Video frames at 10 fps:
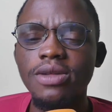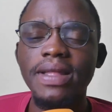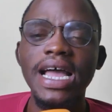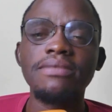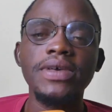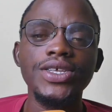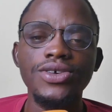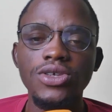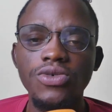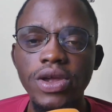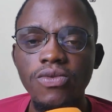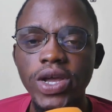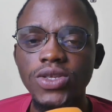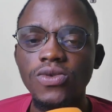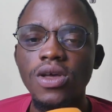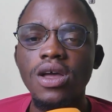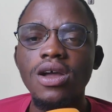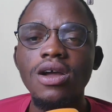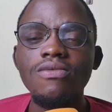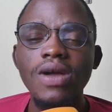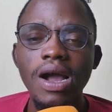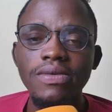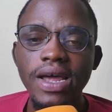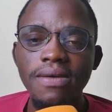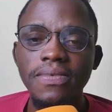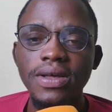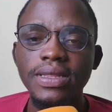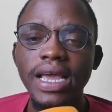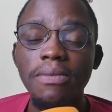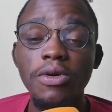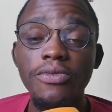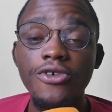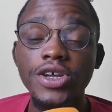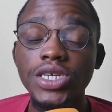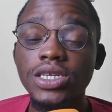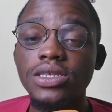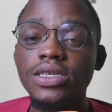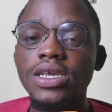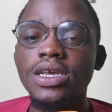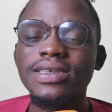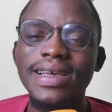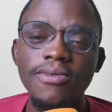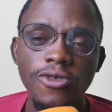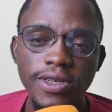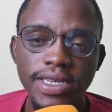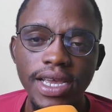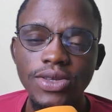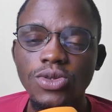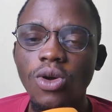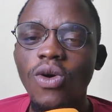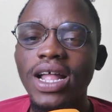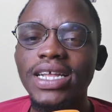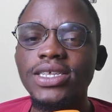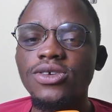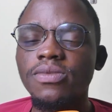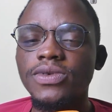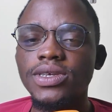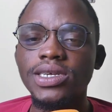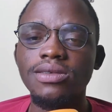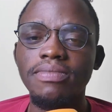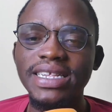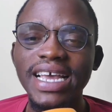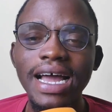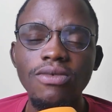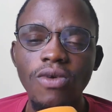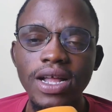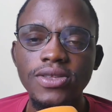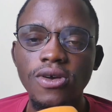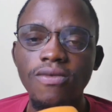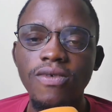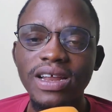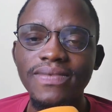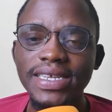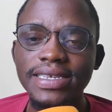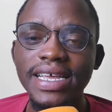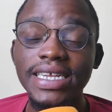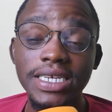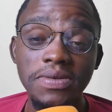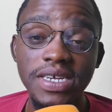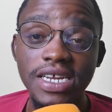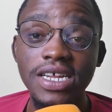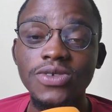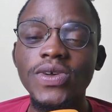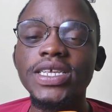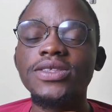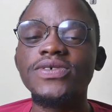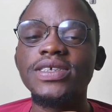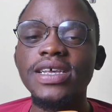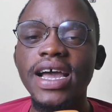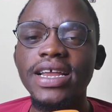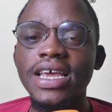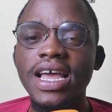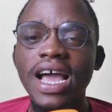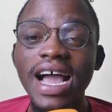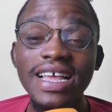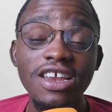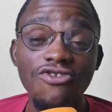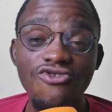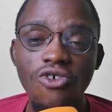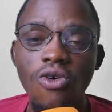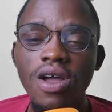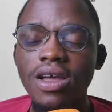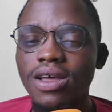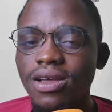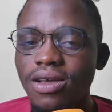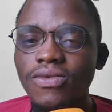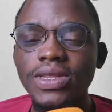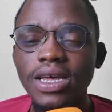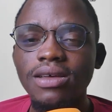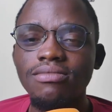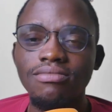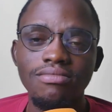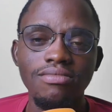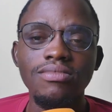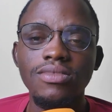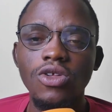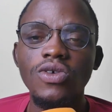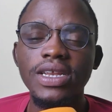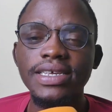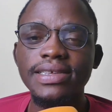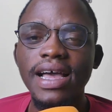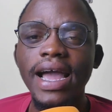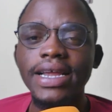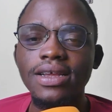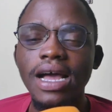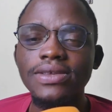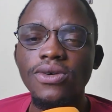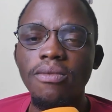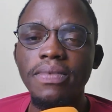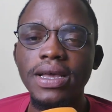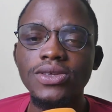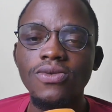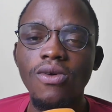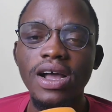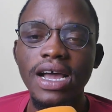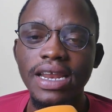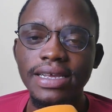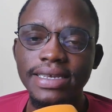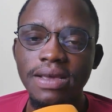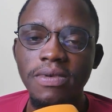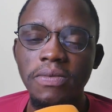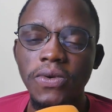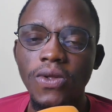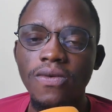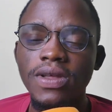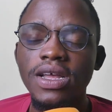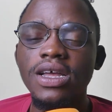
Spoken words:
to the Black Meteors. Great way to round up their preparations. Some would say it's not quality opposition, but they had one tough one versus the Egyptian on the 23 side, had a draw with a lowly side as compared to what Ghana is capable of.